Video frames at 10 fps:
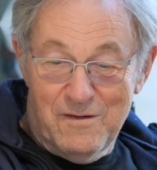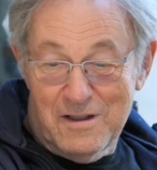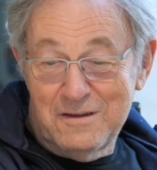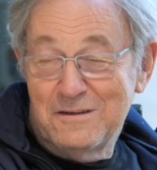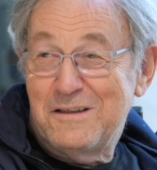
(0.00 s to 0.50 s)

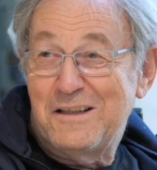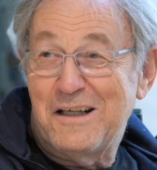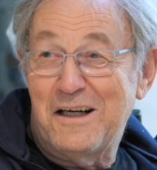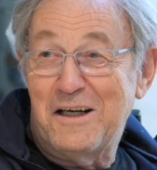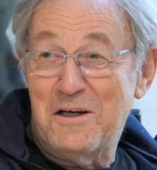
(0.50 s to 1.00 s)
Well,
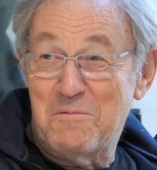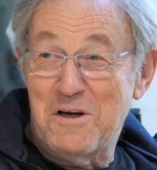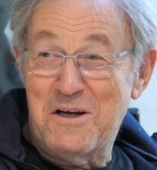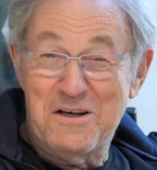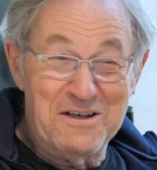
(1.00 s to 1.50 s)
I'm
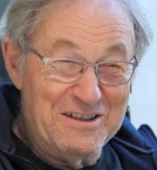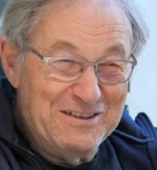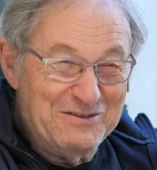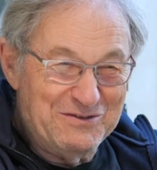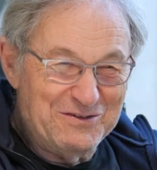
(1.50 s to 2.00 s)
a
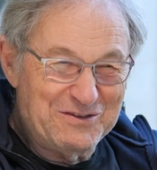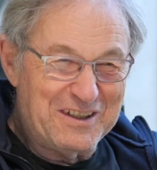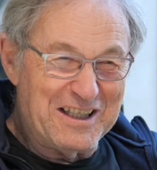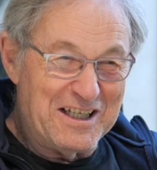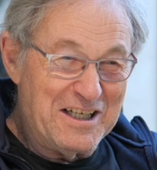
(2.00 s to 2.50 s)

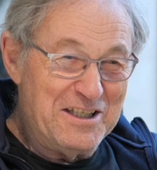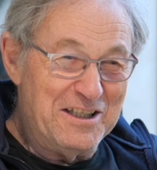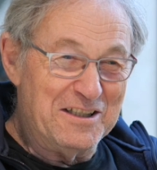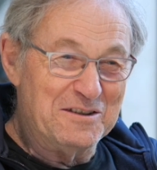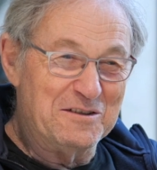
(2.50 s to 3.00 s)

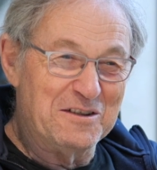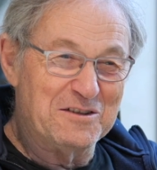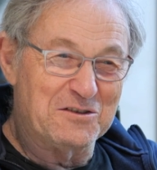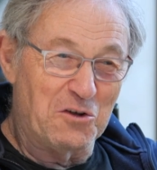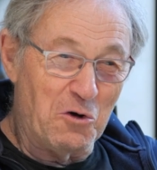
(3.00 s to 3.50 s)
Canadian
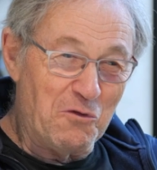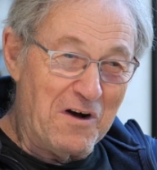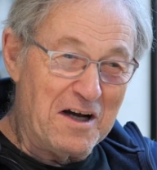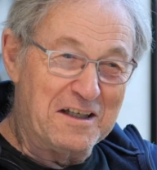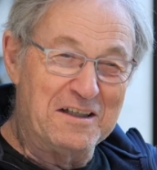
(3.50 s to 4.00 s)

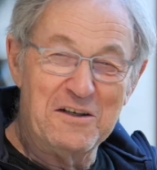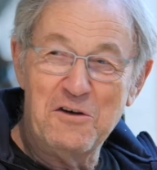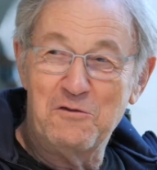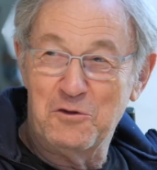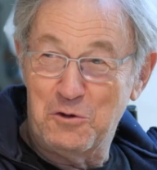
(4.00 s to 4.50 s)
Slovak
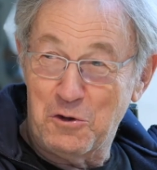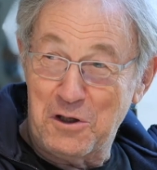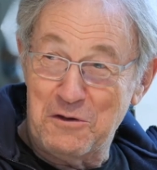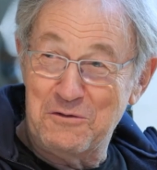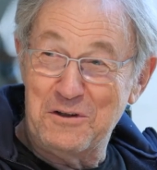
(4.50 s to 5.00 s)

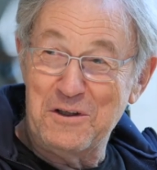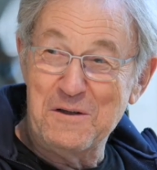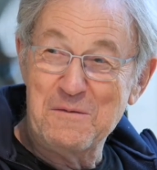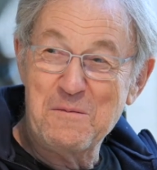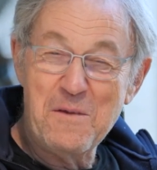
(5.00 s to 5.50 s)
photographer
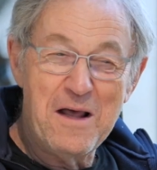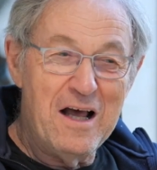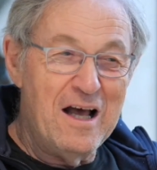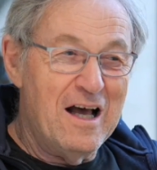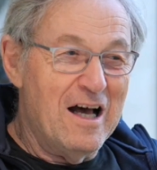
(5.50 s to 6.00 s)

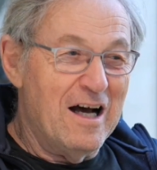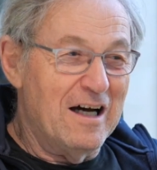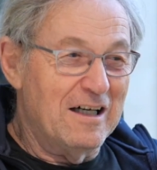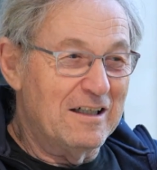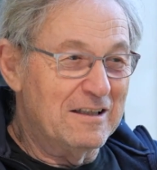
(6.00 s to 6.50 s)

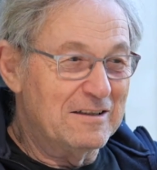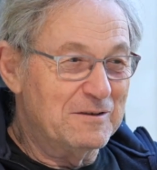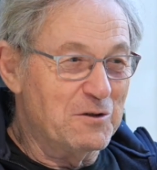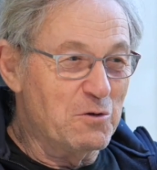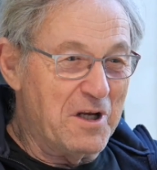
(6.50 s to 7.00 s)

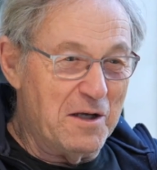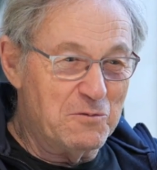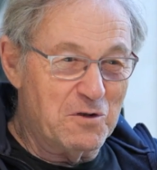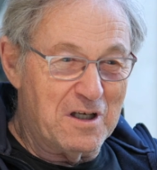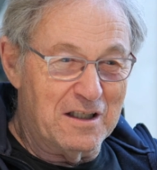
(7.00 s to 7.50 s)
who came
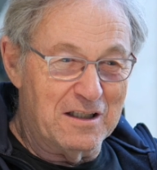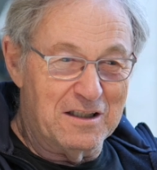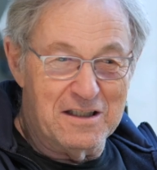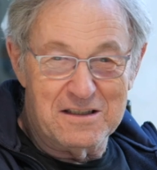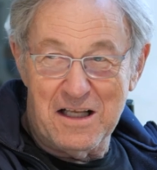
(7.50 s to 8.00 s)
to
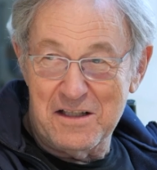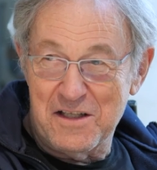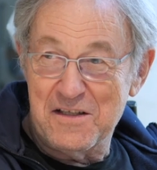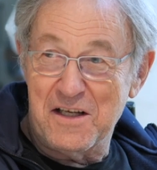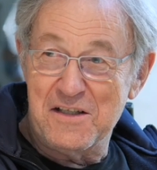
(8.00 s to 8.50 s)
Canada in
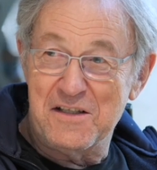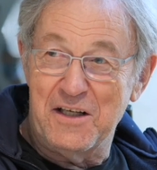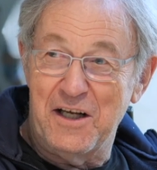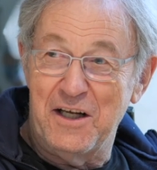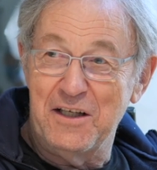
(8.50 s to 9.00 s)

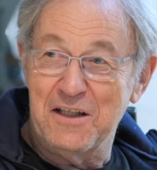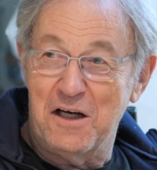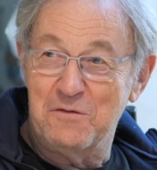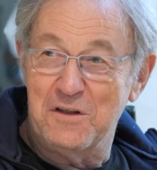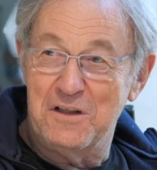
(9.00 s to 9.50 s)
1968
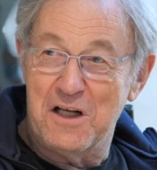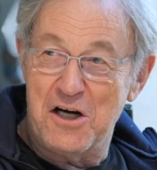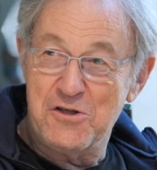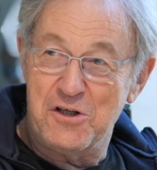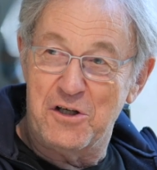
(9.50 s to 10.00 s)
after the
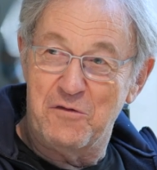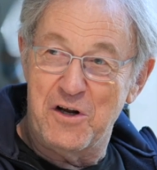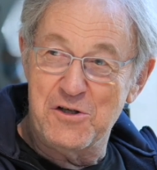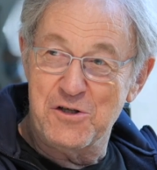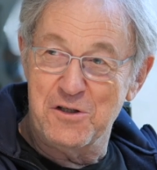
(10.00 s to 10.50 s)
Russian
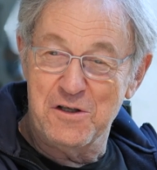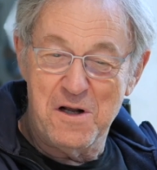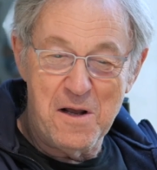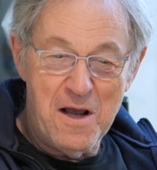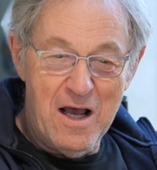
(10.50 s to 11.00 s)
invasion
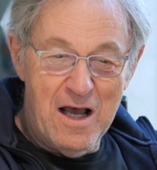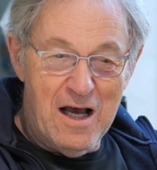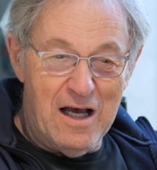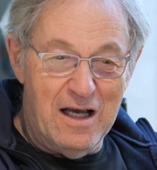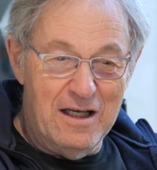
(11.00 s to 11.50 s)

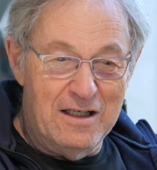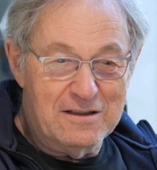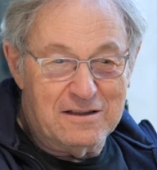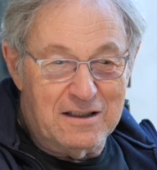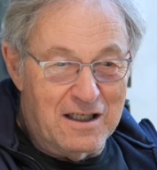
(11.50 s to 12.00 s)
and
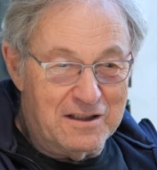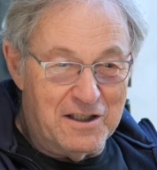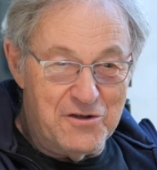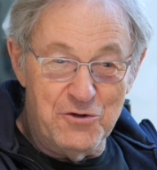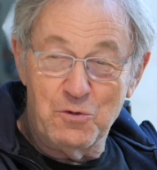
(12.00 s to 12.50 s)

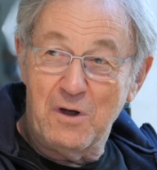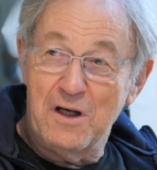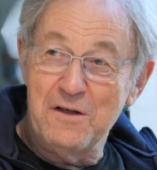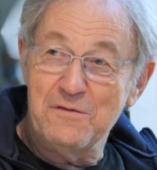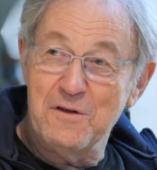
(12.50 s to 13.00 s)
started new
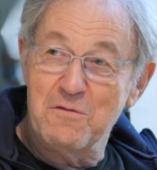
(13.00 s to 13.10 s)
life.